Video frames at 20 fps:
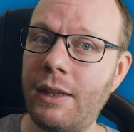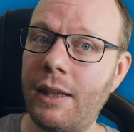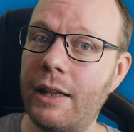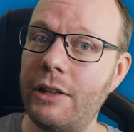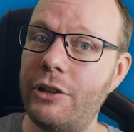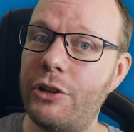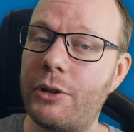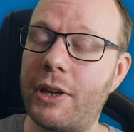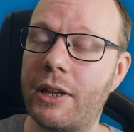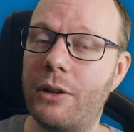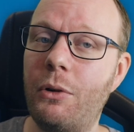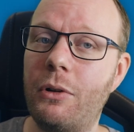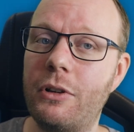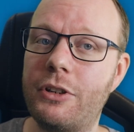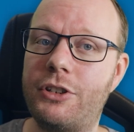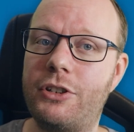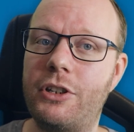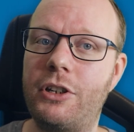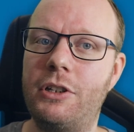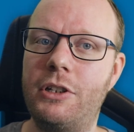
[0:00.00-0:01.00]
And you can
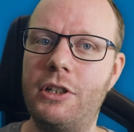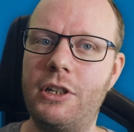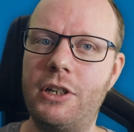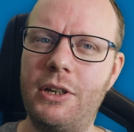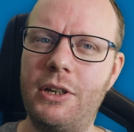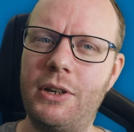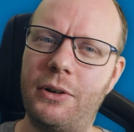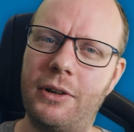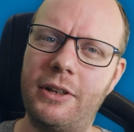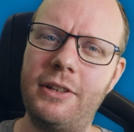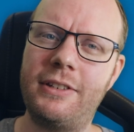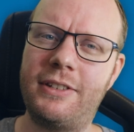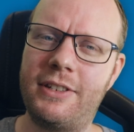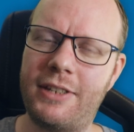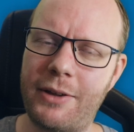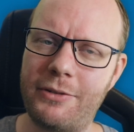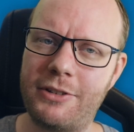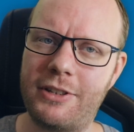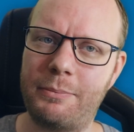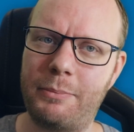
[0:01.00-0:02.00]
also, it
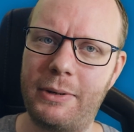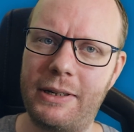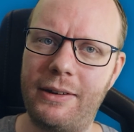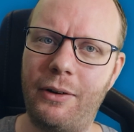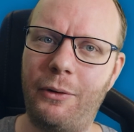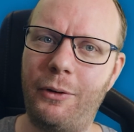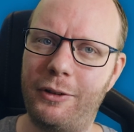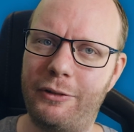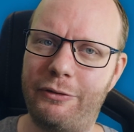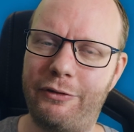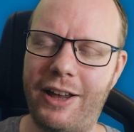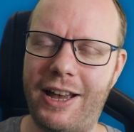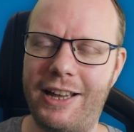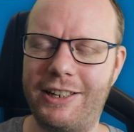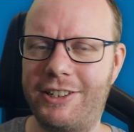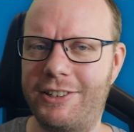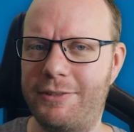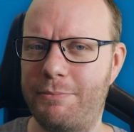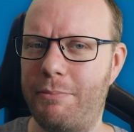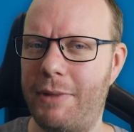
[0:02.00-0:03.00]
sounds a bit
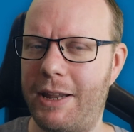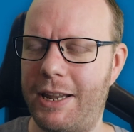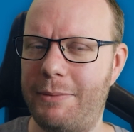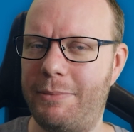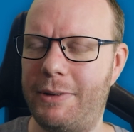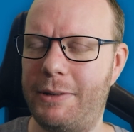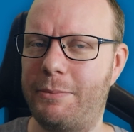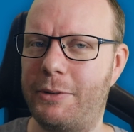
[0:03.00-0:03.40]
old-fashioned maybe,